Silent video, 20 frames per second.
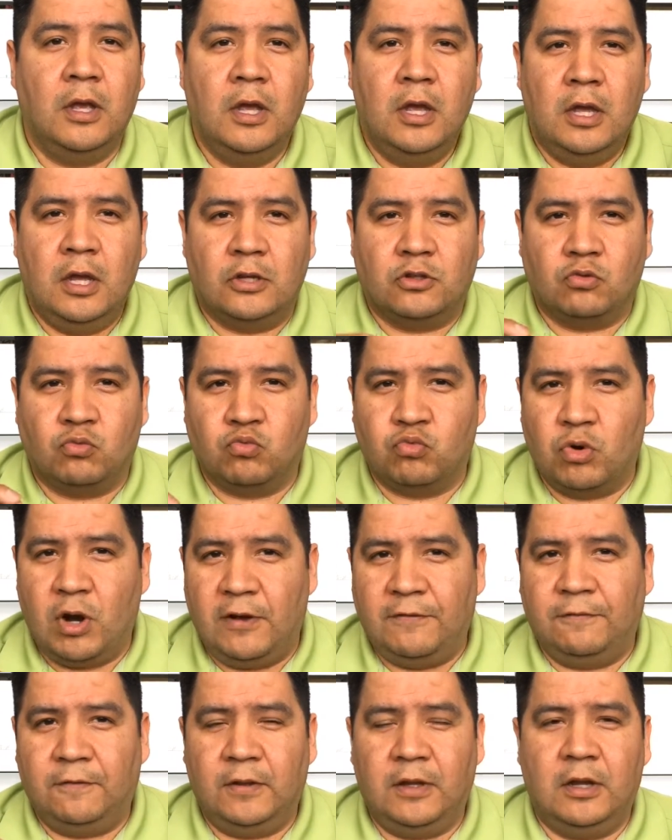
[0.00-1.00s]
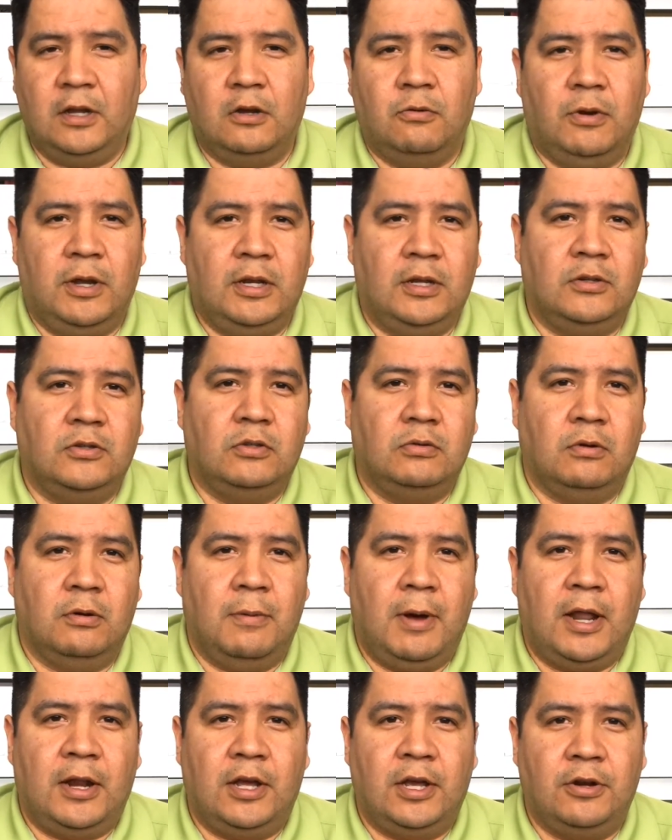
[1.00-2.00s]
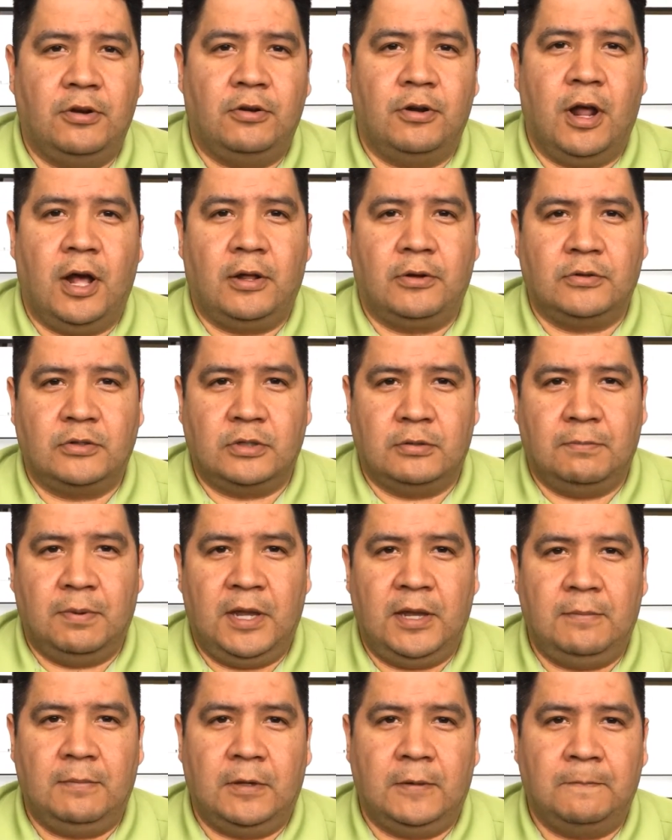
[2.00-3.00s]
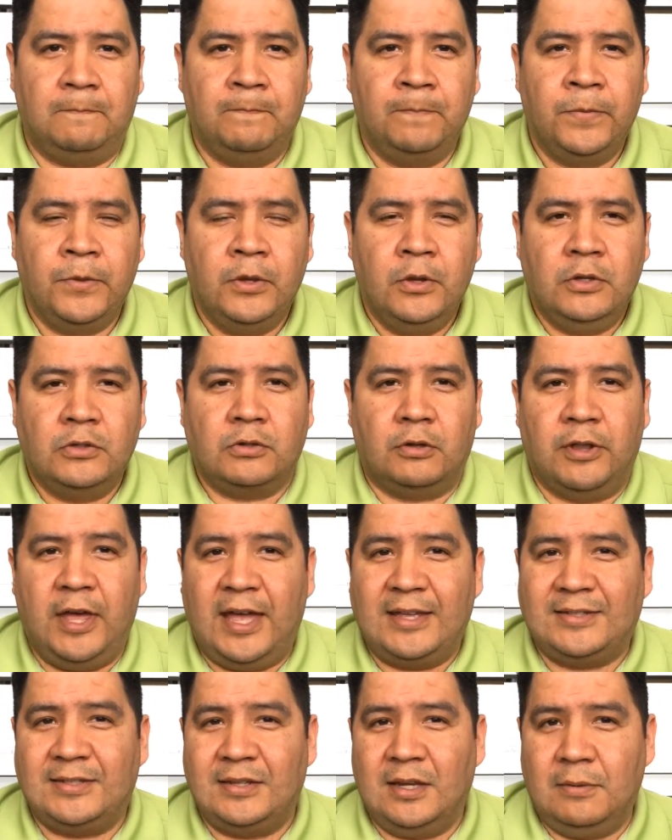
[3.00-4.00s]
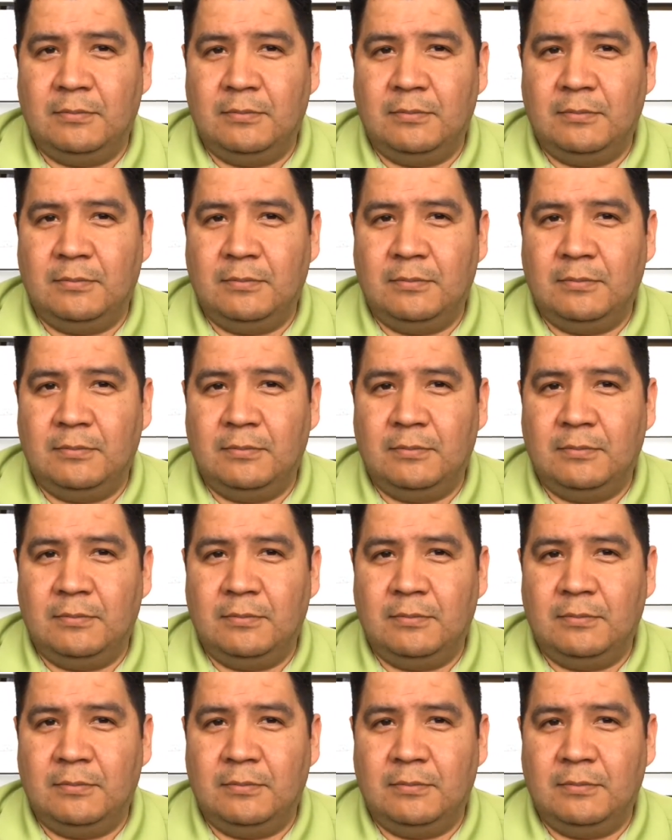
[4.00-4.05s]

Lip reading: it's roughly equated to about $100 in payment. So that same